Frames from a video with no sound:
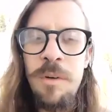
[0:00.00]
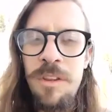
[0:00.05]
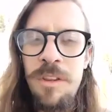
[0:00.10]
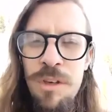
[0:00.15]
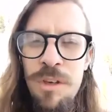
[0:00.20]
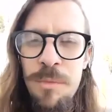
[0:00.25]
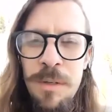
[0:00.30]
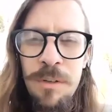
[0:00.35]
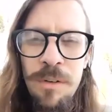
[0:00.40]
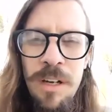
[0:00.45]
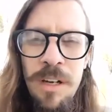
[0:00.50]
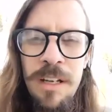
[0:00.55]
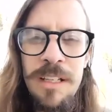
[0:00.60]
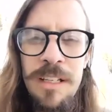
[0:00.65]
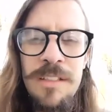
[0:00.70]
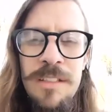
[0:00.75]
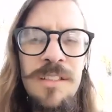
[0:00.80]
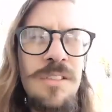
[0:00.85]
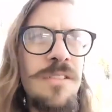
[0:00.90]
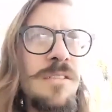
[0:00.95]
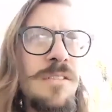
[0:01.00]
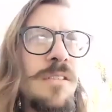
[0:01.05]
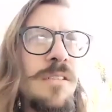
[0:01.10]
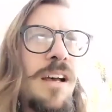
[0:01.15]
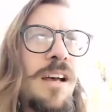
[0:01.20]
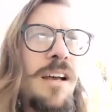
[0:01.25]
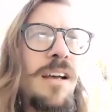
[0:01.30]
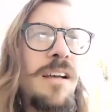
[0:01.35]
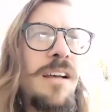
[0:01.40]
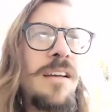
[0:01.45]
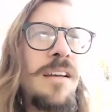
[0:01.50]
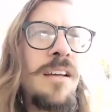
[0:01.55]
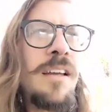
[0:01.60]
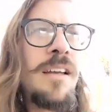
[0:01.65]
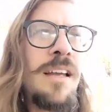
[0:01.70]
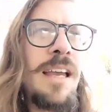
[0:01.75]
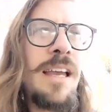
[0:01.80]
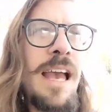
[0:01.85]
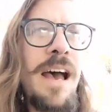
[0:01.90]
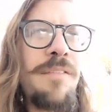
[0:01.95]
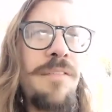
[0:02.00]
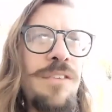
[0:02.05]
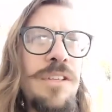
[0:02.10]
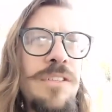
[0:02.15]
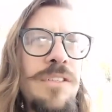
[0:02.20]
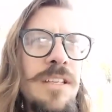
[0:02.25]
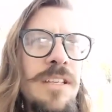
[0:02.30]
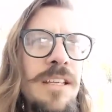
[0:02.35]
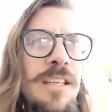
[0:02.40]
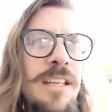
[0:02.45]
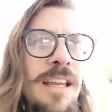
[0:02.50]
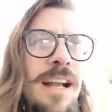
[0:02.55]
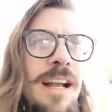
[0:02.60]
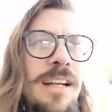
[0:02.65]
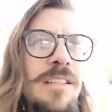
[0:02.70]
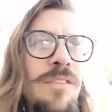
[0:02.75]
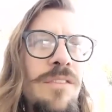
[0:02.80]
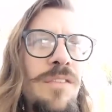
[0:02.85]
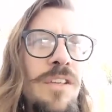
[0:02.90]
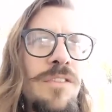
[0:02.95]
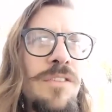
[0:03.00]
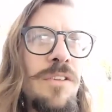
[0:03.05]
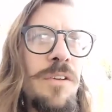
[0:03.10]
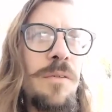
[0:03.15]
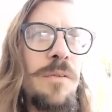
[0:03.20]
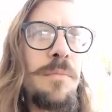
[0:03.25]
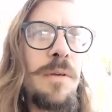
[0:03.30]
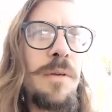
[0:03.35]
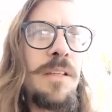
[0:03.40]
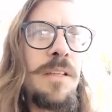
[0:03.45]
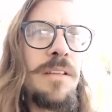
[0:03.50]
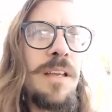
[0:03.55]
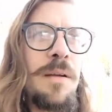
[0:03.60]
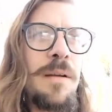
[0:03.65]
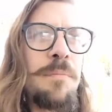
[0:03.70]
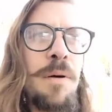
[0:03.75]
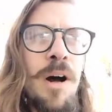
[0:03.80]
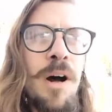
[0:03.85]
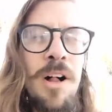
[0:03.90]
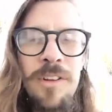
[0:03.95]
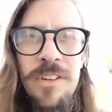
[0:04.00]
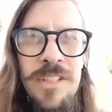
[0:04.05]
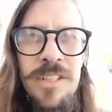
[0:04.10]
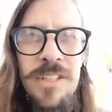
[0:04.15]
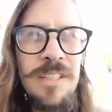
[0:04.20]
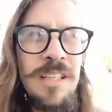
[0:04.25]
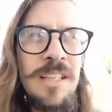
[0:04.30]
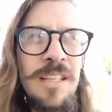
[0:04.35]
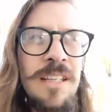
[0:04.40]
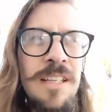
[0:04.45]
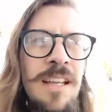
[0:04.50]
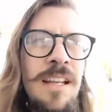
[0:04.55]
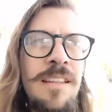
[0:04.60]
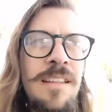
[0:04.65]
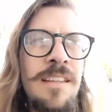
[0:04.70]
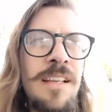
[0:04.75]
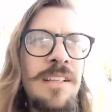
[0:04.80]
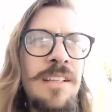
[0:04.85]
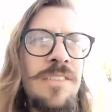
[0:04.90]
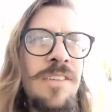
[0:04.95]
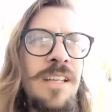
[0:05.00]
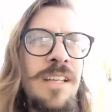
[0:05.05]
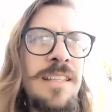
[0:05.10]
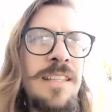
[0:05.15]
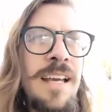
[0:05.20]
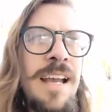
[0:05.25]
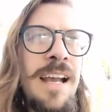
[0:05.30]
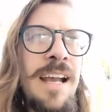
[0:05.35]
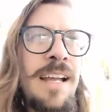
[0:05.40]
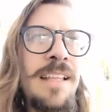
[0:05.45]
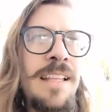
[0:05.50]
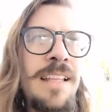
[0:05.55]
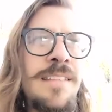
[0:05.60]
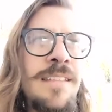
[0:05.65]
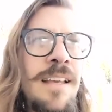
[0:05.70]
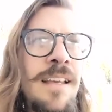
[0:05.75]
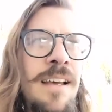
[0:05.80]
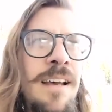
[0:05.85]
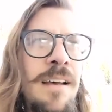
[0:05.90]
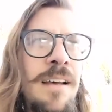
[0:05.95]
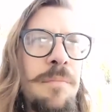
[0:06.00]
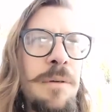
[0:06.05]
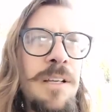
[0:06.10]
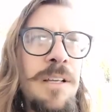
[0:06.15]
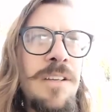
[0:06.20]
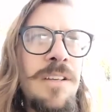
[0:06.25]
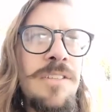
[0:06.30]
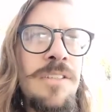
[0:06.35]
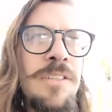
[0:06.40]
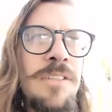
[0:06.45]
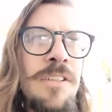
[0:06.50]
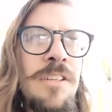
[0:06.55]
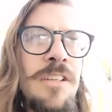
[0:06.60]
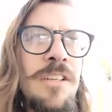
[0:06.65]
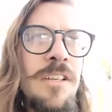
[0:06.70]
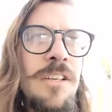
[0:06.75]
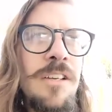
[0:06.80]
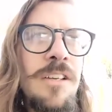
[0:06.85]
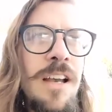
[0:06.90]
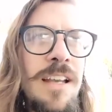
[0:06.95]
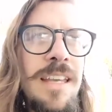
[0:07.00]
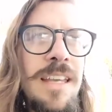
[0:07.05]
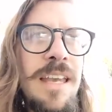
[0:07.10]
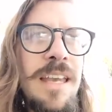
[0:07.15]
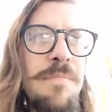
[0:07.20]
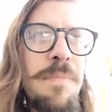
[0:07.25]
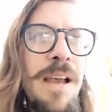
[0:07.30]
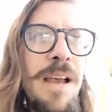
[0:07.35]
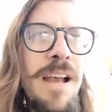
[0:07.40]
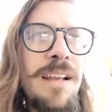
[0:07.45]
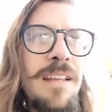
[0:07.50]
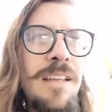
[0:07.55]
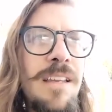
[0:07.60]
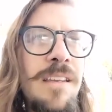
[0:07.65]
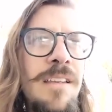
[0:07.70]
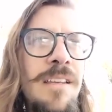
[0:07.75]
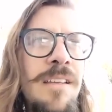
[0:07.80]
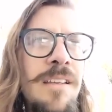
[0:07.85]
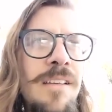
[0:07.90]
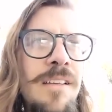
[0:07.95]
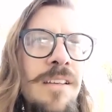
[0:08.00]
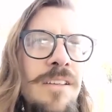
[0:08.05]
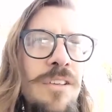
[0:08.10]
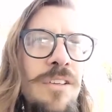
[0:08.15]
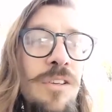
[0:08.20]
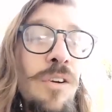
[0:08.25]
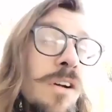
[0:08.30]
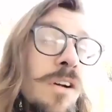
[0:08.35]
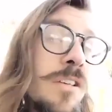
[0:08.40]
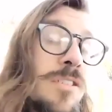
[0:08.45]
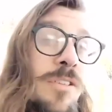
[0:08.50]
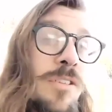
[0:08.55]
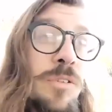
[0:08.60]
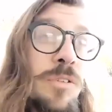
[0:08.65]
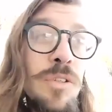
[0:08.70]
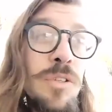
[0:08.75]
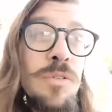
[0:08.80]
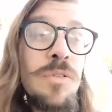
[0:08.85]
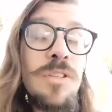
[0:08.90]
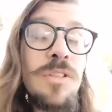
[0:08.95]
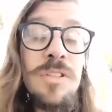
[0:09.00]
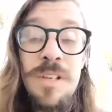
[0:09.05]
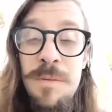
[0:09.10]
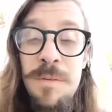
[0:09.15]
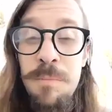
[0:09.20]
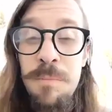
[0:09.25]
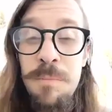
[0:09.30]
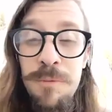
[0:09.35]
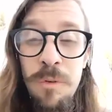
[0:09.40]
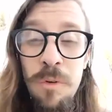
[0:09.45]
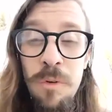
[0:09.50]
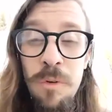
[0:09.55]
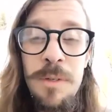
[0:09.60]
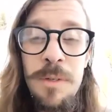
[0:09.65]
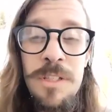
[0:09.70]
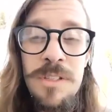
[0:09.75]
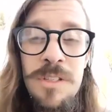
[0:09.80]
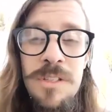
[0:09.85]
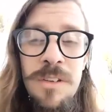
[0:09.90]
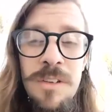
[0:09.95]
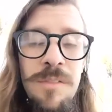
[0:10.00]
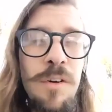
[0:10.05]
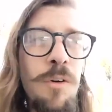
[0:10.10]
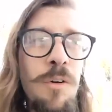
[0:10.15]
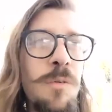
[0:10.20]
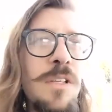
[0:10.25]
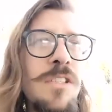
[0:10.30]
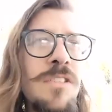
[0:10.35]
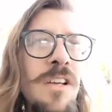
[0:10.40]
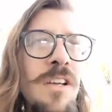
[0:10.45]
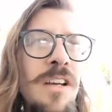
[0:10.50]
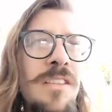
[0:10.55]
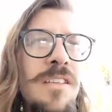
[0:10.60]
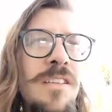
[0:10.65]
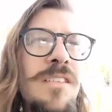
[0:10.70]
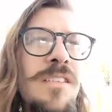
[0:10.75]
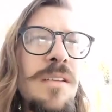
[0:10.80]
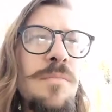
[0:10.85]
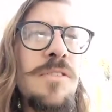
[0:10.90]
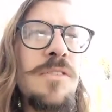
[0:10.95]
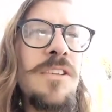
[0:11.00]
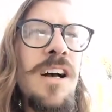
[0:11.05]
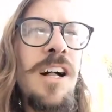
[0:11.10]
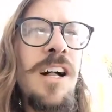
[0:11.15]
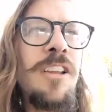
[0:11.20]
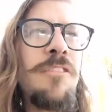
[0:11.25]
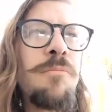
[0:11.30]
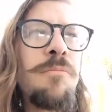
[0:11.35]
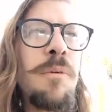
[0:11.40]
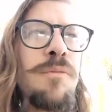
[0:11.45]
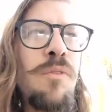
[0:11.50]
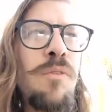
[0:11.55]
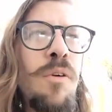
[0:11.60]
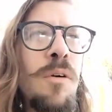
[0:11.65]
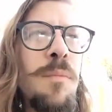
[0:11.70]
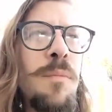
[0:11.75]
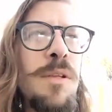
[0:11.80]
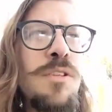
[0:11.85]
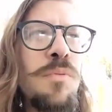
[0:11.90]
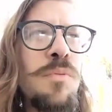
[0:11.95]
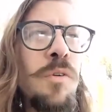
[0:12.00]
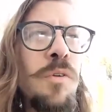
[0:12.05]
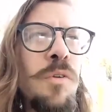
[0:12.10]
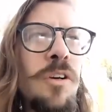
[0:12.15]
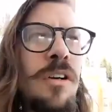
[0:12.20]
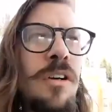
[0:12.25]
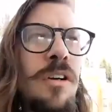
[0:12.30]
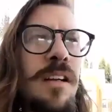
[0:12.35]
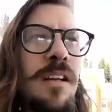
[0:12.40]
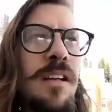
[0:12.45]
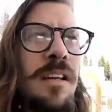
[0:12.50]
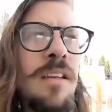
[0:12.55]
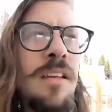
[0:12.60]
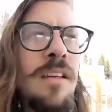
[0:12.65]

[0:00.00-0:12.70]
human rights, advocacy and activism and policy and things like that, because I came back and, I still do the same performances I've always done, the same style of performance work and